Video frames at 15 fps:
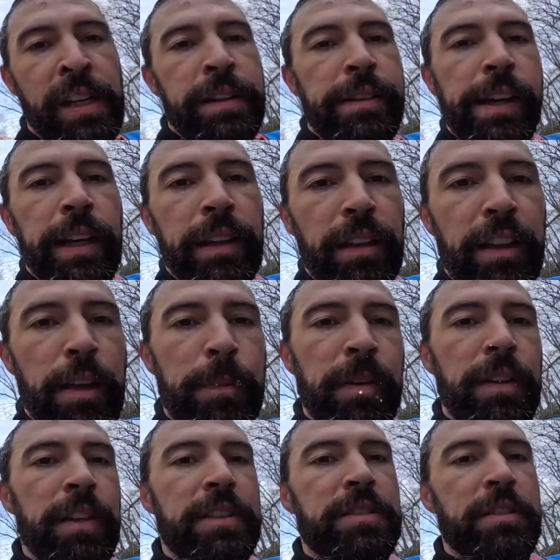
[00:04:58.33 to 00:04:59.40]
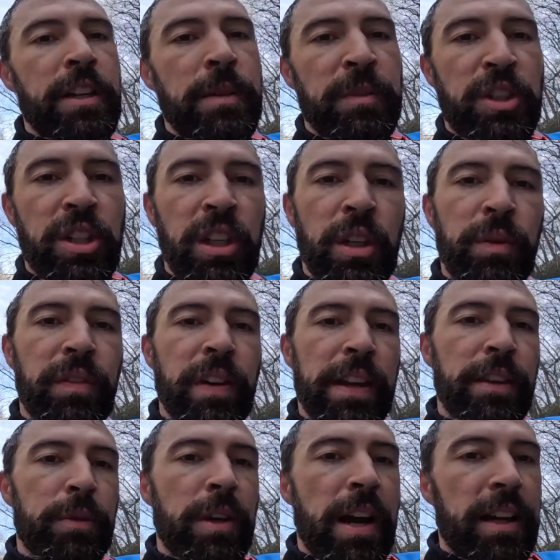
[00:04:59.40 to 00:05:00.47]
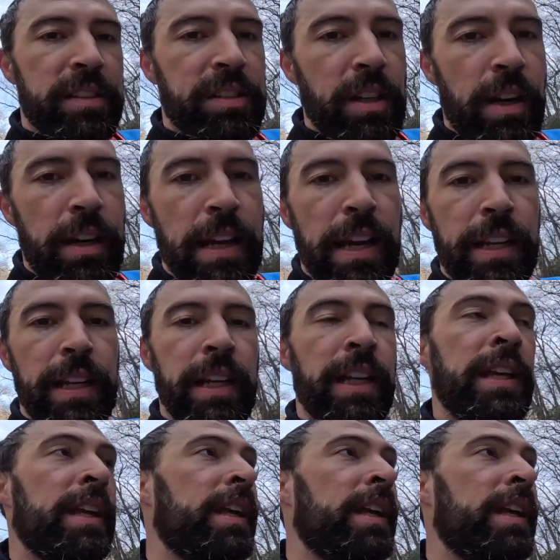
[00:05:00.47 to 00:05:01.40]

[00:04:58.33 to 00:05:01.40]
Right at the lip of the screen machine, we've got the Rockstar Eddy.